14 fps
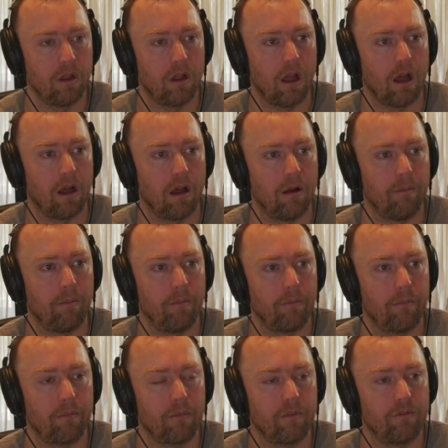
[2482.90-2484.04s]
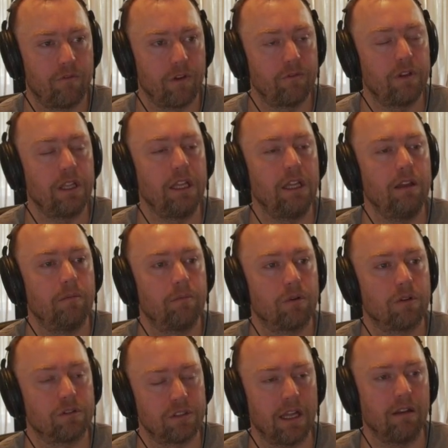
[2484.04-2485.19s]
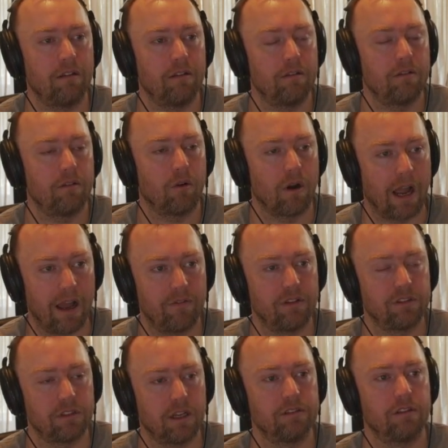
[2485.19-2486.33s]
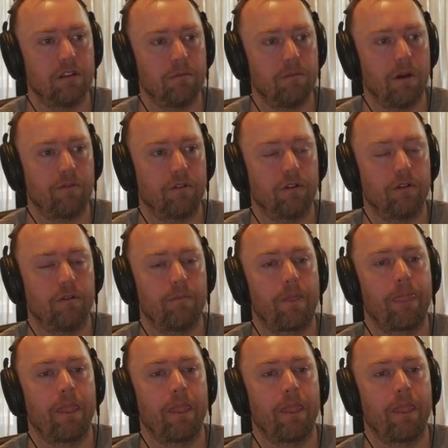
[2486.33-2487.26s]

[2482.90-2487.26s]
50% or half the size of the buffer